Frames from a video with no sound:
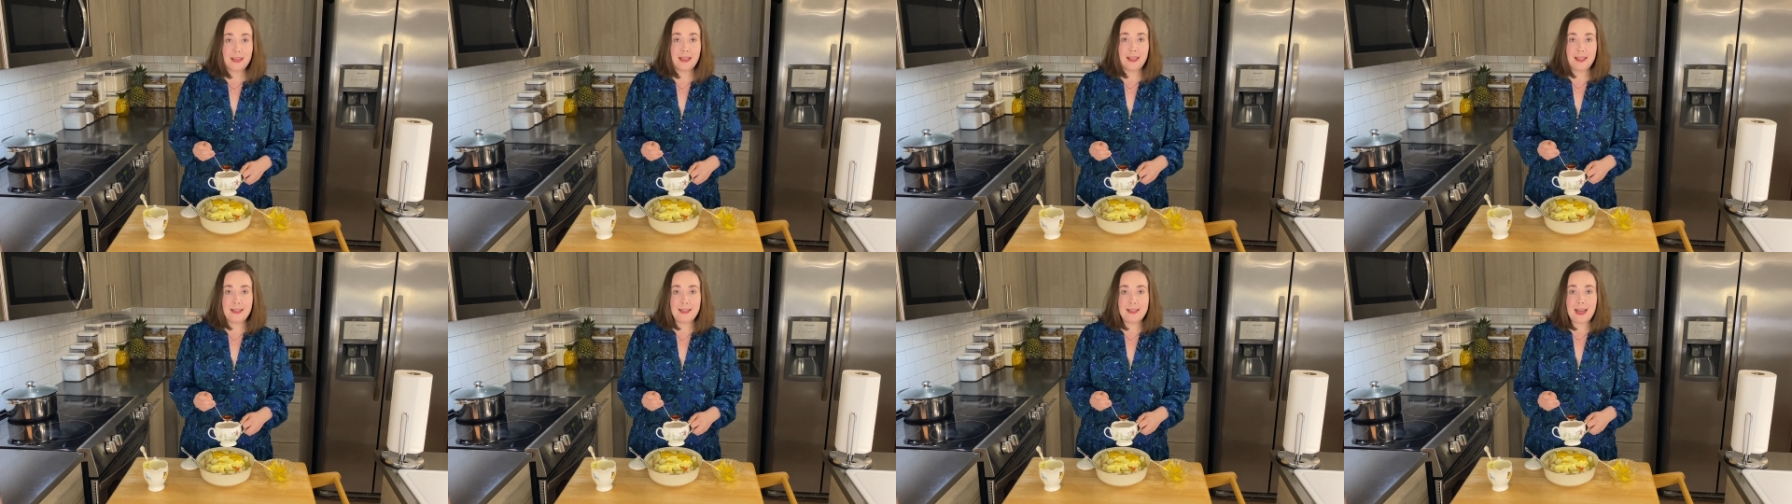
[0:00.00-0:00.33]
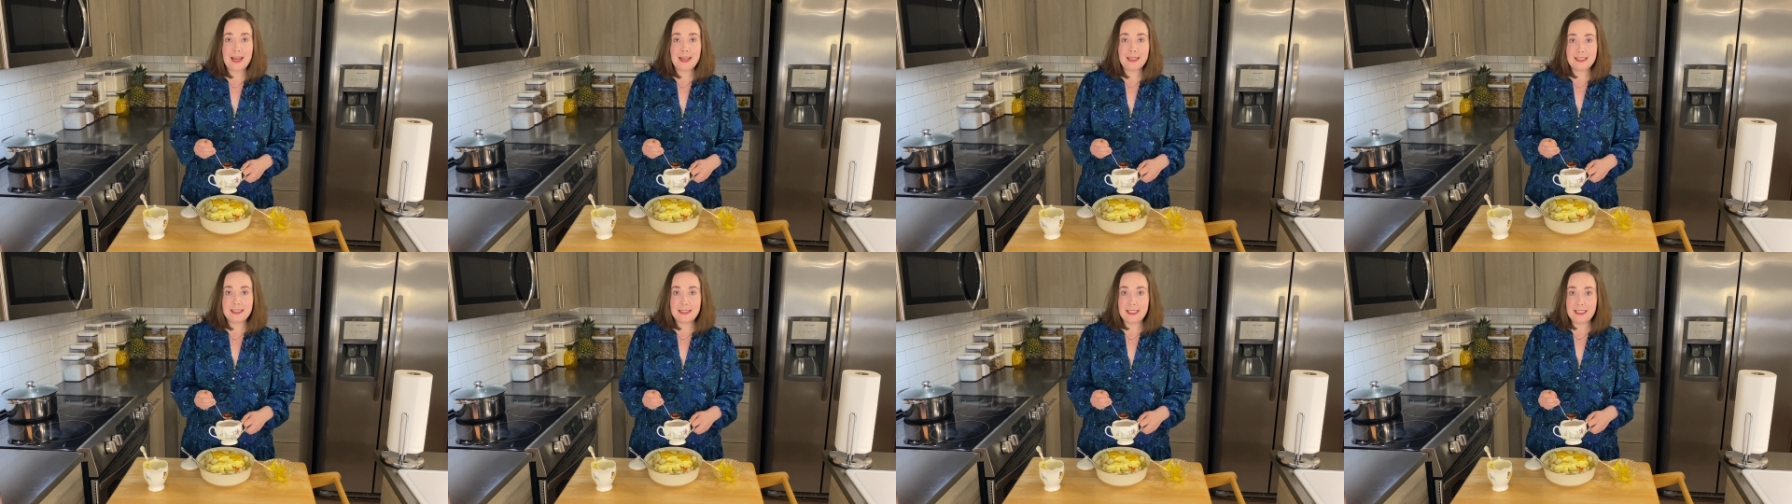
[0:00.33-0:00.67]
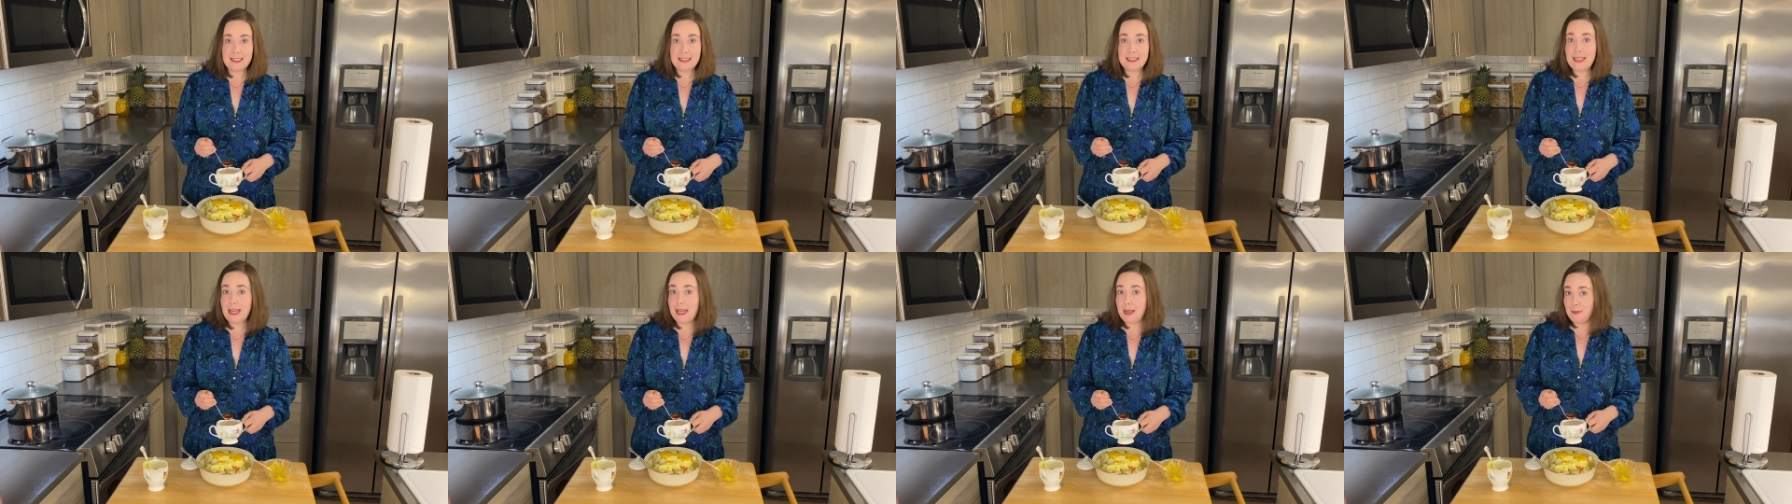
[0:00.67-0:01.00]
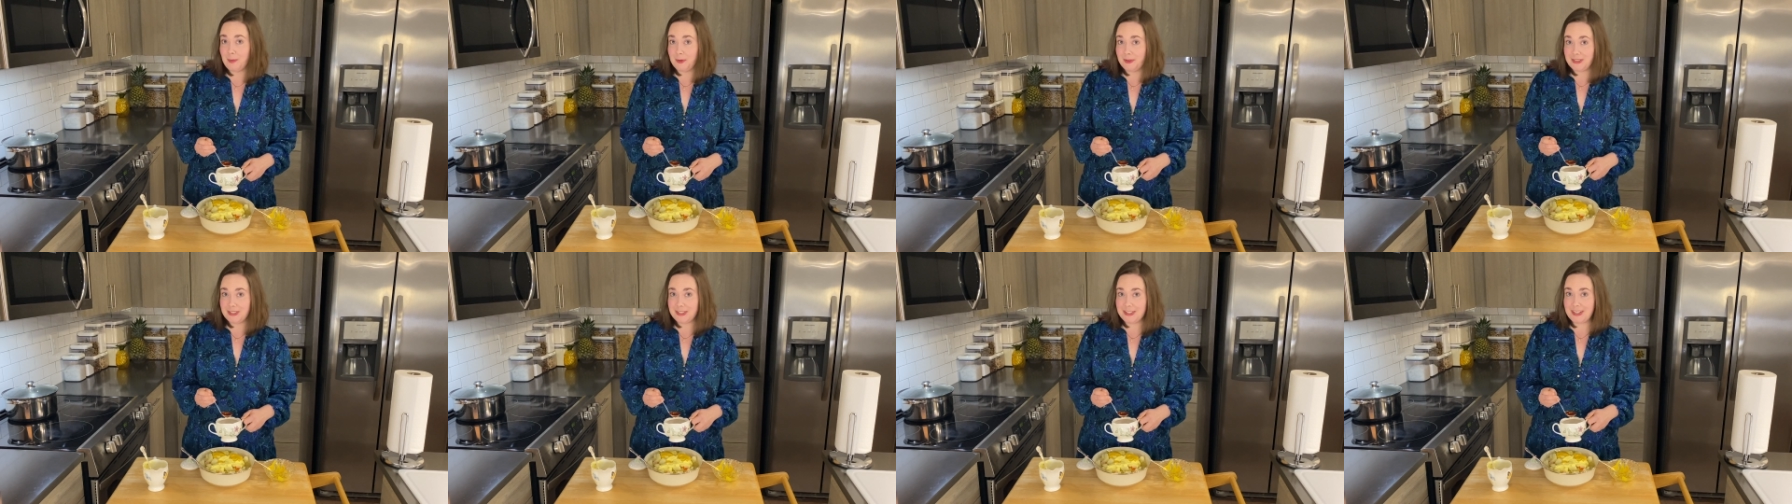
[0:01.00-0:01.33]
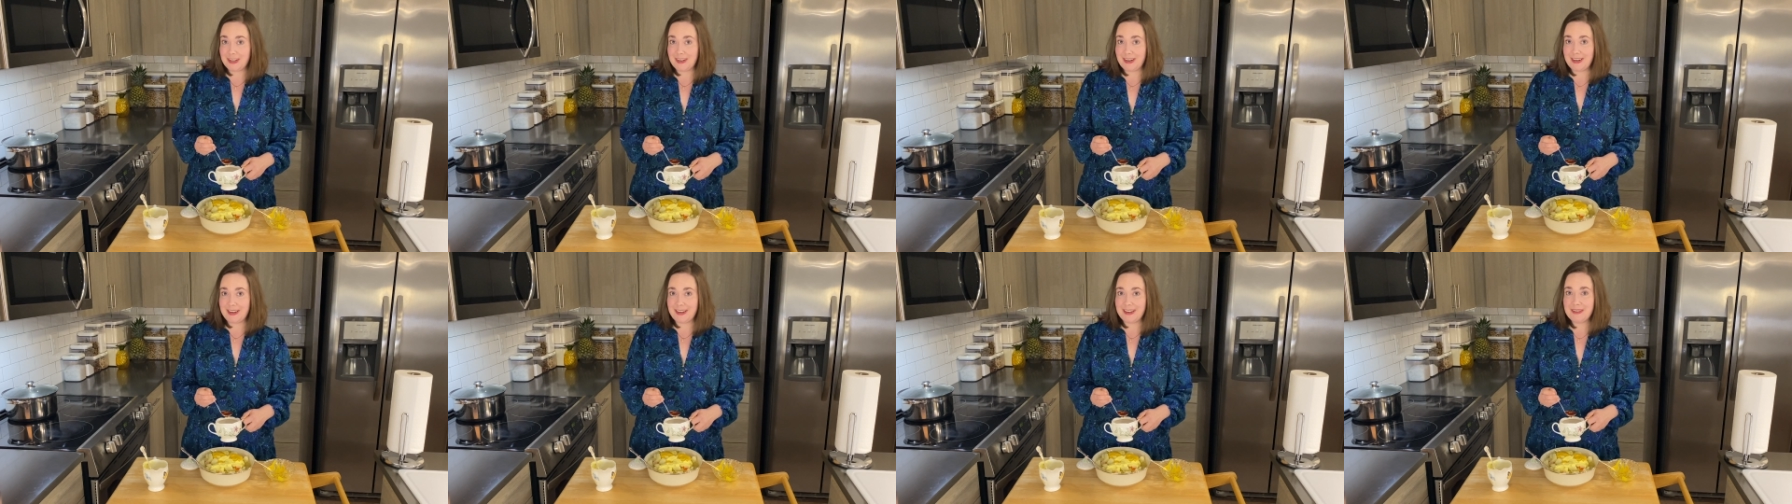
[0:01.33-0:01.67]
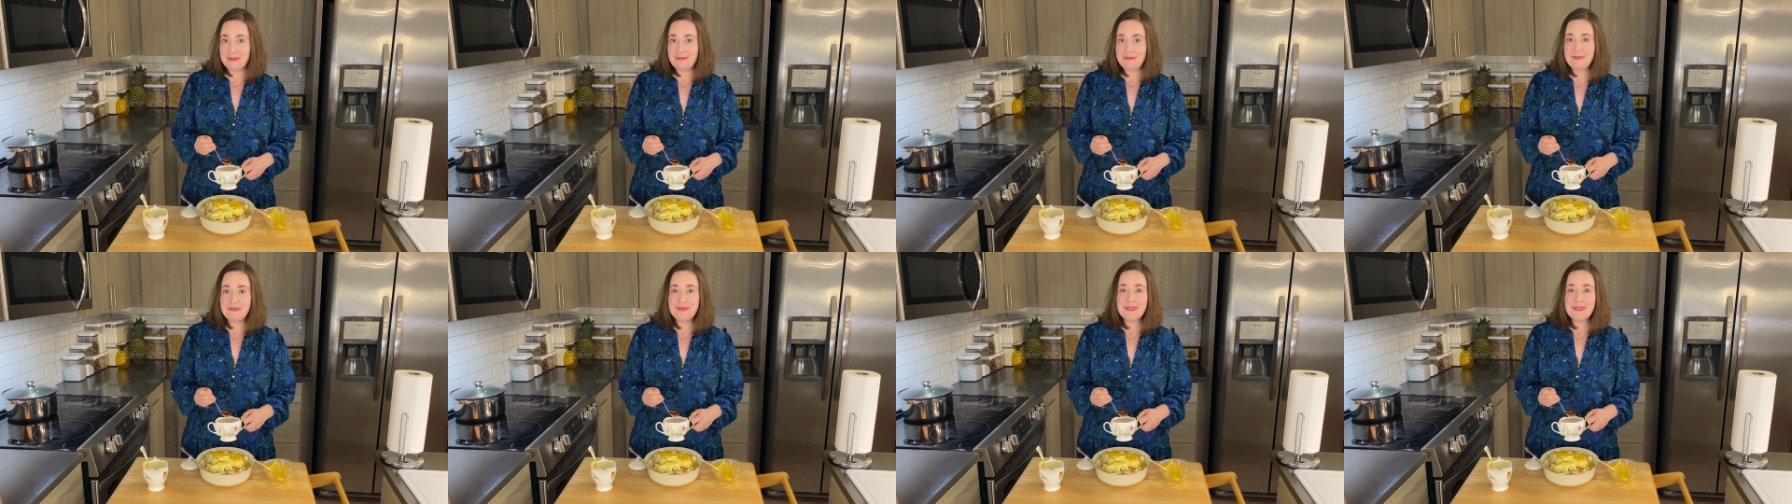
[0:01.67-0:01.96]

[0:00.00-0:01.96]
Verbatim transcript: index than table sugar.